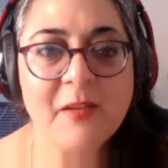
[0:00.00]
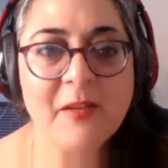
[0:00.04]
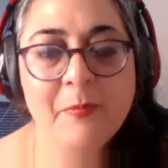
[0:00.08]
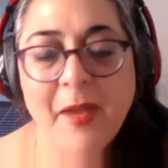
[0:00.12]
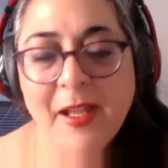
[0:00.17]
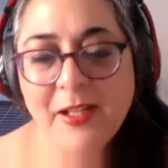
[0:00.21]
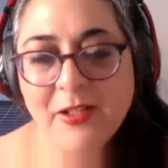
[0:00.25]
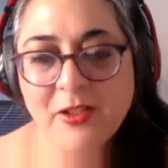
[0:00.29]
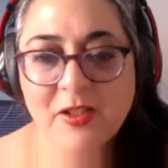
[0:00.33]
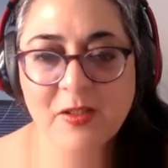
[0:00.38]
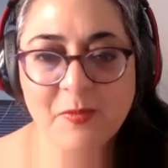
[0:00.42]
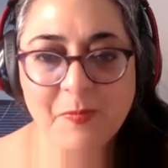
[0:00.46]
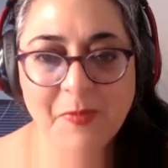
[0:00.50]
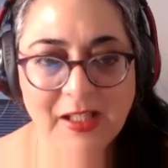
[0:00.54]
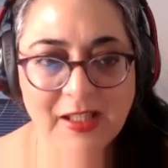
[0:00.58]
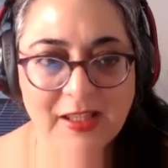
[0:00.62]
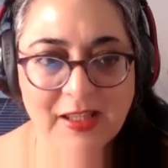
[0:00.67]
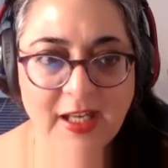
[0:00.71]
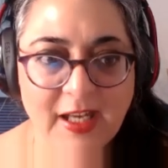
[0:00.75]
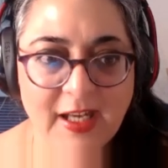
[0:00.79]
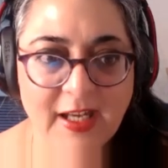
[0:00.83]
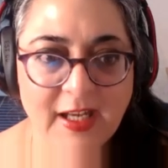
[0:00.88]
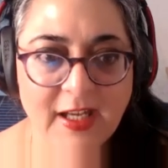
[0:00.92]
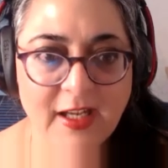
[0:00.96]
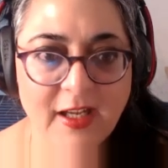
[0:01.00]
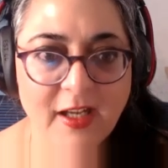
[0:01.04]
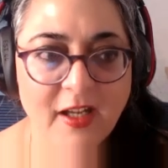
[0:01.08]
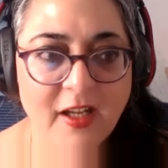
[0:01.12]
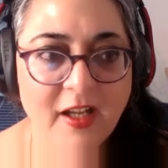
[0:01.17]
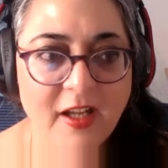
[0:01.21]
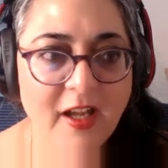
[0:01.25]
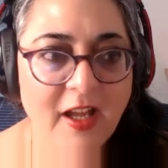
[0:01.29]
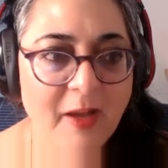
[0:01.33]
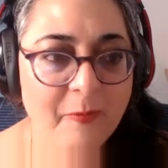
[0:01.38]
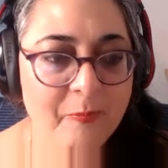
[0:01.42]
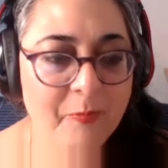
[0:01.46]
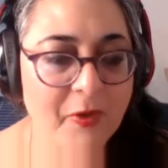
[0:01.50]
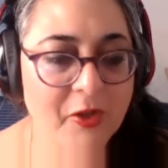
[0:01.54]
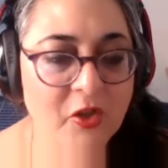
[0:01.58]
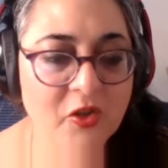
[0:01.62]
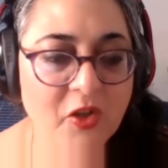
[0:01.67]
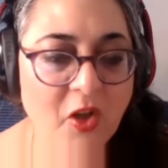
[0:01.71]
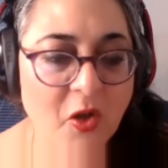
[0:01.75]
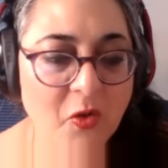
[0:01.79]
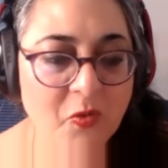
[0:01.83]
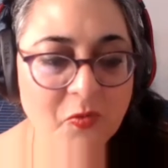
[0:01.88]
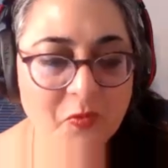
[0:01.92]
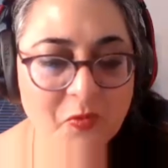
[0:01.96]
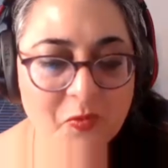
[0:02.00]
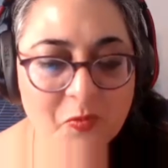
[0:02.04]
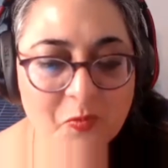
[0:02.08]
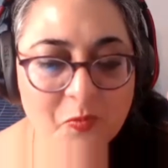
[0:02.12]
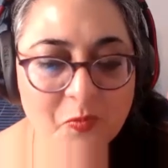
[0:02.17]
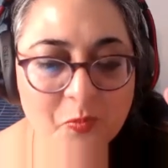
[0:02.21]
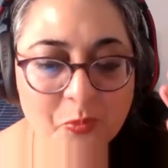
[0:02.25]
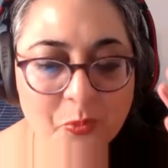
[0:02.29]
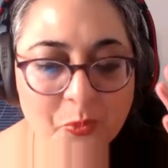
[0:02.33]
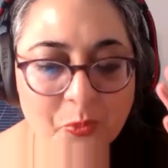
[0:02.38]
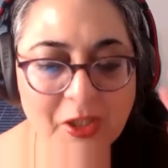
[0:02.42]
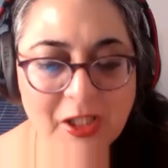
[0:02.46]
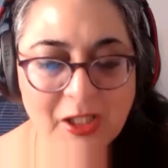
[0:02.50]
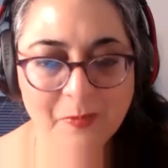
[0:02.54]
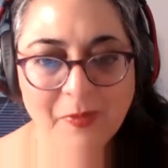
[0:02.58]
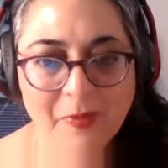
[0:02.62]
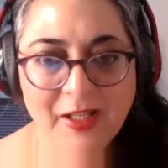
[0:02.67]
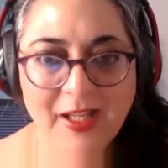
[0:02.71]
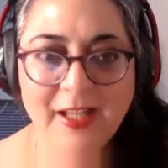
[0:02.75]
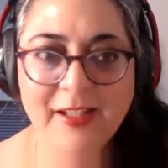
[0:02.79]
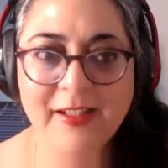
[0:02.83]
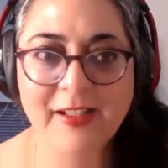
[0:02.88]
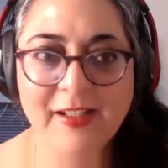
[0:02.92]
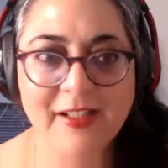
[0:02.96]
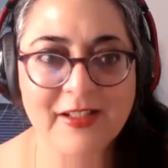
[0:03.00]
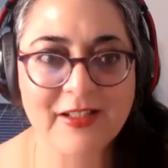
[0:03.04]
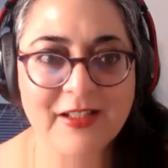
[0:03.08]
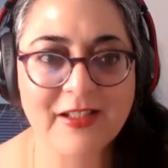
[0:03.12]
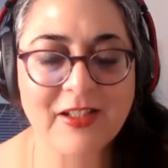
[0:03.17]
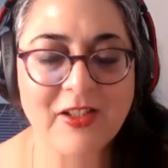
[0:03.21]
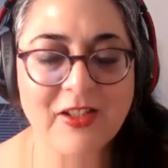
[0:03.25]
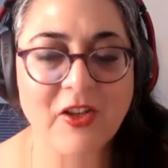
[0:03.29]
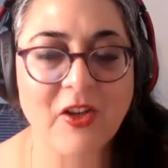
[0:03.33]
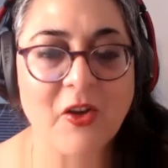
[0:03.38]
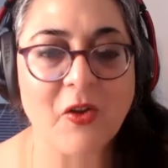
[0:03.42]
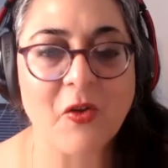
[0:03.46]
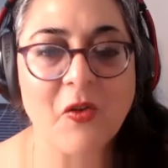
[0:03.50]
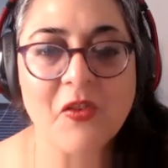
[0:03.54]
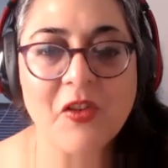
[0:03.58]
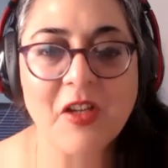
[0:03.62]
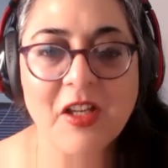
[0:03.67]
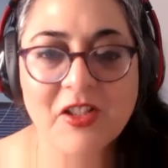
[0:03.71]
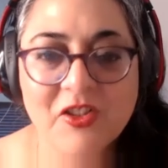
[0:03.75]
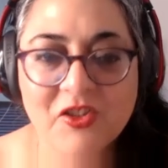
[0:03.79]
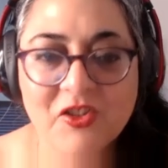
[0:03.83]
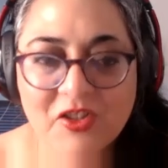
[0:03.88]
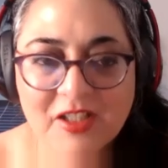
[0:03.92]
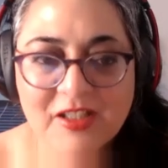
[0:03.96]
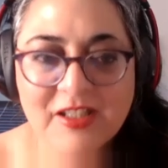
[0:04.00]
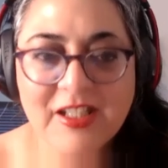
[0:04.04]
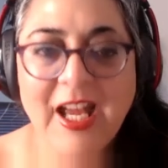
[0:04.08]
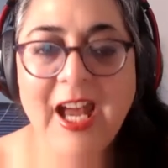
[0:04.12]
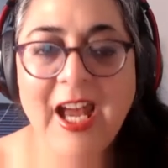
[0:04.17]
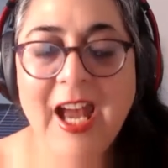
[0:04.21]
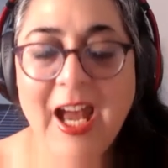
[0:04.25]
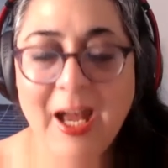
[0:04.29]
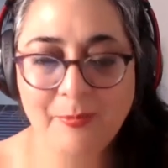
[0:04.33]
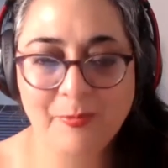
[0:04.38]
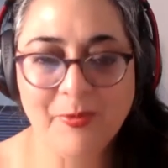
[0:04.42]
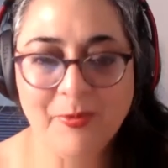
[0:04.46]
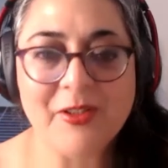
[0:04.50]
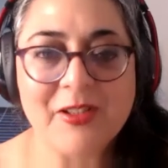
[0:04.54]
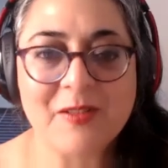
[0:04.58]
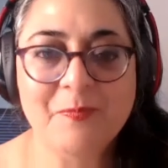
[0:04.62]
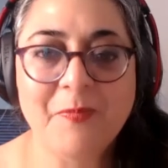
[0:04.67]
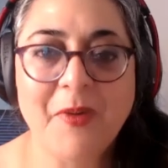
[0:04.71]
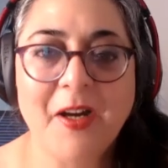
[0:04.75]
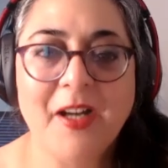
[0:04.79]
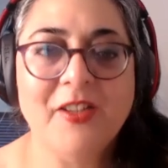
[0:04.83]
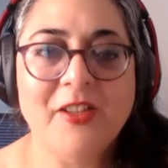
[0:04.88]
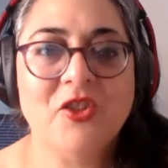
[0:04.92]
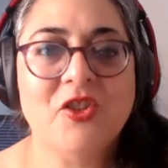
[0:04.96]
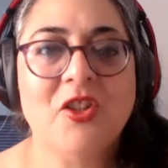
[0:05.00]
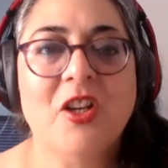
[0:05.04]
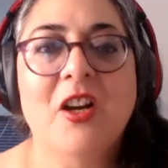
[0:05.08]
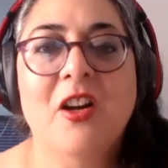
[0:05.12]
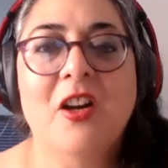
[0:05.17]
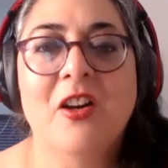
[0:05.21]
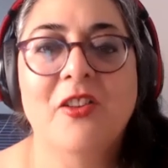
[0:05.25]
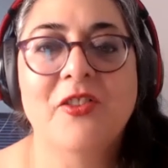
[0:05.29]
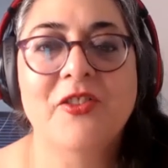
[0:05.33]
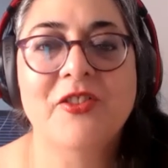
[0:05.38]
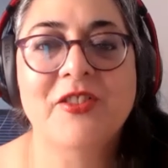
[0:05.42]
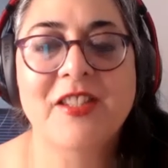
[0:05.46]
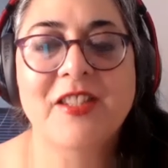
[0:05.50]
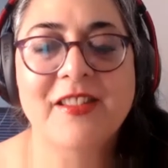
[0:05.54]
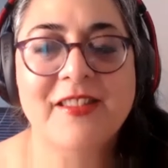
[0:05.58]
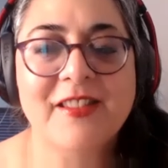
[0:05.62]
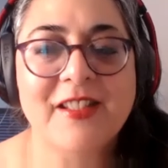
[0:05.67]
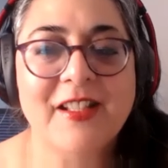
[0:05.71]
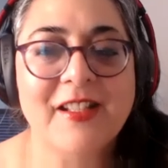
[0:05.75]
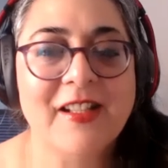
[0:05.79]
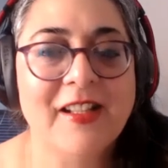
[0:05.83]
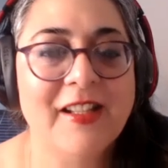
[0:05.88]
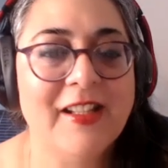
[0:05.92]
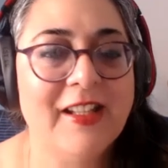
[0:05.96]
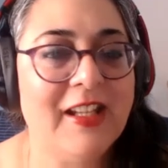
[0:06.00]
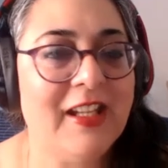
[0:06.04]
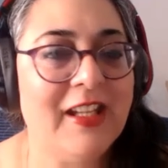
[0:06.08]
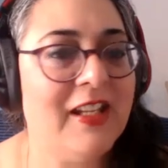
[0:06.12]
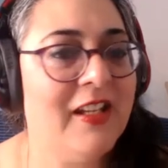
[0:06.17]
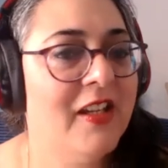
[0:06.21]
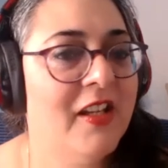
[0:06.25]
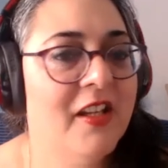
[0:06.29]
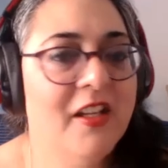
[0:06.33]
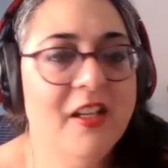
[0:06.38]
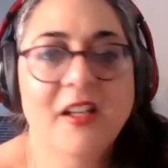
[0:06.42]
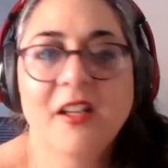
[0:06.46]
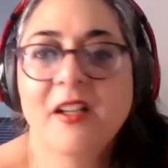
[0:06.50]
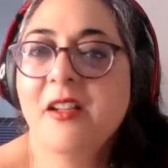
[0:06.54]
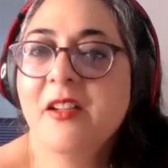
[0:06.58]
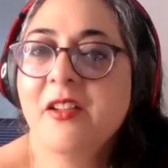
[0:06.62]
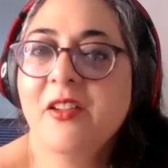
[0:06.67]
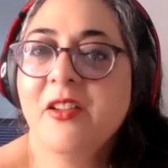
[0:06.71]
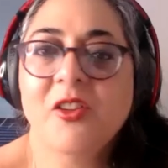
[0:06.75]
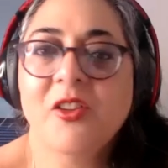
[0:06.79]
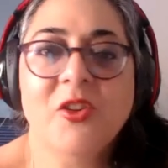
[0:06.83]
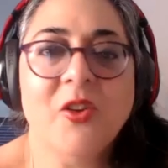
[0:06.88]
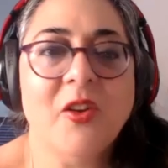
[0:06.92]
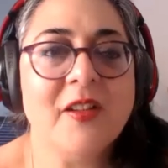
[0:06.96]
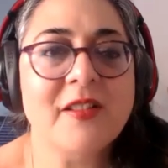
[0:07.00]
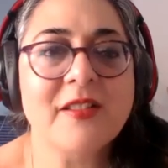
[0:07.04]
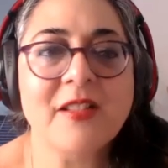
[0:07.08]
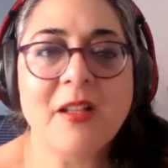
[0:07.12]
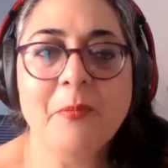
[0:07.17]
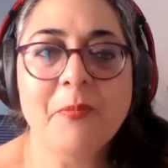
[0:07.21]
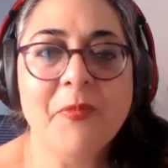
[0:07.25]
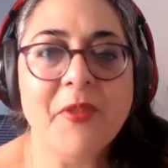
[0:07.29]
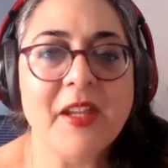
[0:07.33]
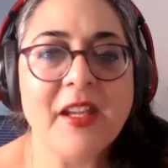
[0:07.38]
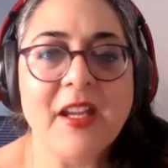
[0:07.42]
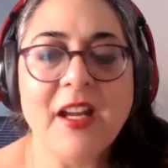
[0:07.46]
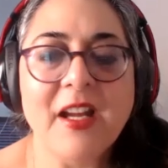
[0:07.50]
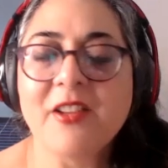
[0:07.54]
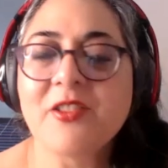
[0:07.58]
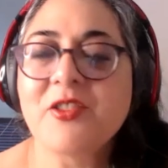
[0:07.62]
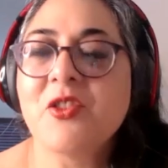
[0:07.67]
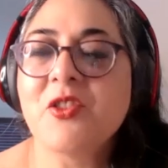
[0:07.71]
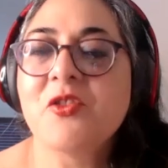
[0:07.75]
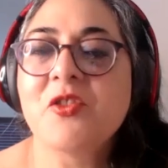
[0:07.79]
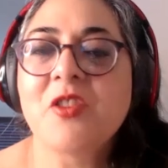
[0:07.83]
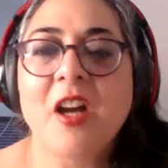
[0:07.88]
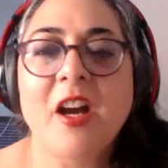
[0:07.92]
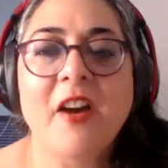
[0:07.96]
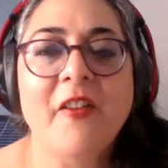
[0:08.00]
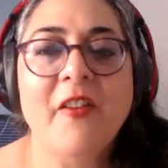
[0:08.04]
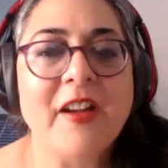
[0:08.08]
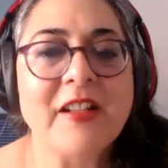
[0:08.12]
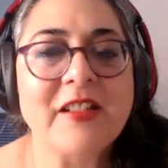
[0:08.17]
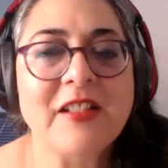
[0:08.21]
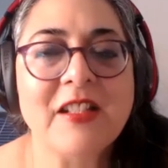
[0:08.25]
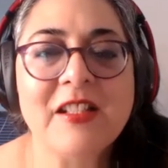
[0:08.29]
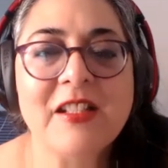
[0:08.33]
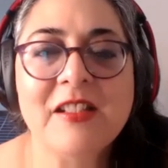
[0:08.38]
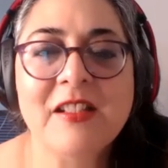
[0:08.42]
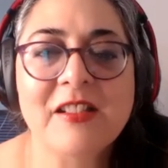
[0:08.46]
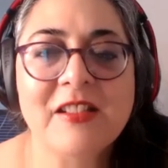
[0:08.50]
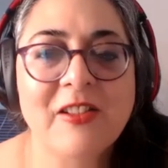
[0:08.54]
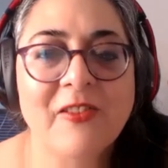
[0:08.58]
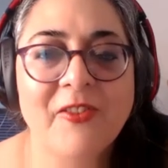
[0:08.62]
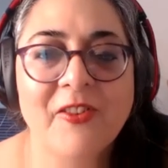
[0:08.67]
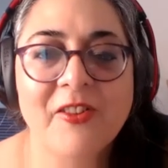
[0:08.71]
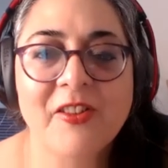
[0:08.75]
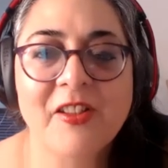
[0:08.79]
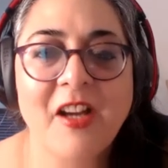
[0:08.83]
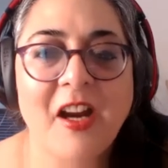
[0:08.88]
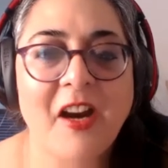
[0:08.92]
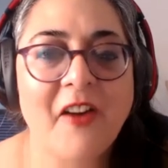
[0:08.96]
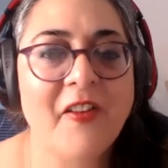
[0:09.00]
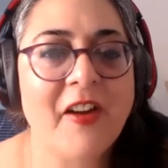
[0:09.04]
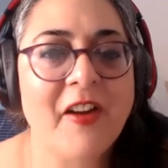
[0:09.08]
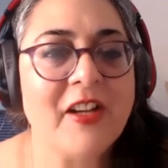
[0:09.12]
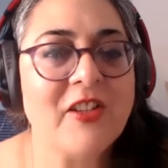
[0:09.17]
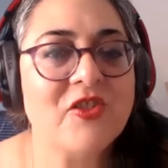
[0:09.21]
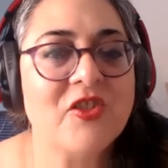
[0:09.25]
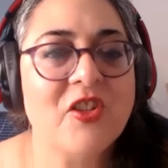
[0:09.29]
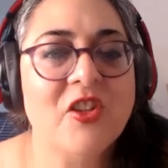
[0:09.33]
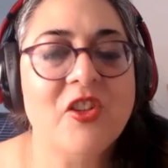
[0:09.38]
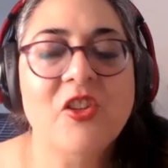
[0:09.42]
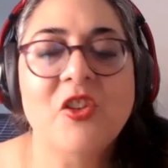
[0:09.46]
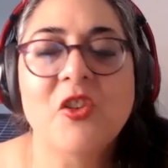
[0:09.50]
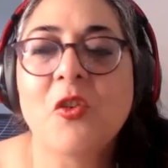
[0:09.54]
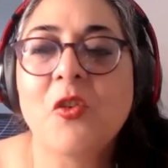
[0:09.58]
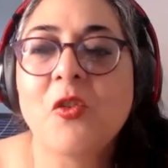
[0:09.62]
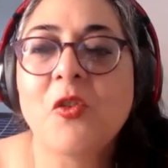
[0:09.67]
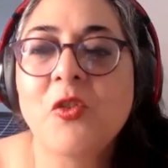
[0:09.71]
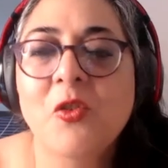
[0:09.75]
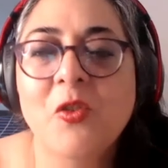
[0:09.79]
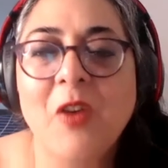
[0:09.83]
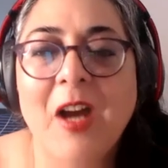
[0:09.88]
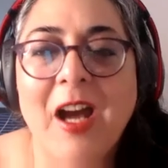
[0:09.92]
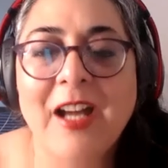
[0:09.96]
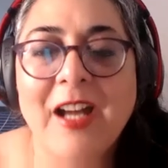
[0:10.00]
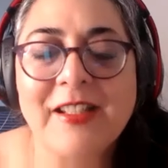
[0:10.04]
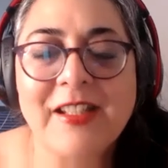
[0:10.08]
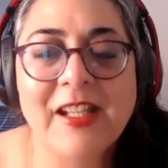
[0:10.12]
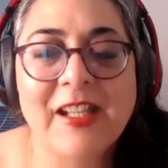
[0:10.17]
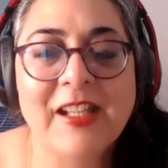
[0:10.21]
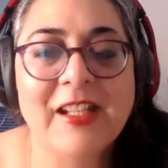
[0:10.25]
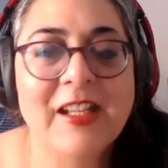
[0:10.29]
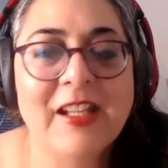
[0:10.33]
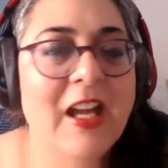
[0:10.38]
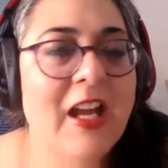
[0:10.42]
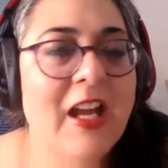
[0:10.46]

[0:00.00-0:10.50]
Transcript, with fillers: meant to be there. But you don't pre-plan it, you know, it just happens by chance, and suddenly you're doing something else, you're directed in a different direction, you're adding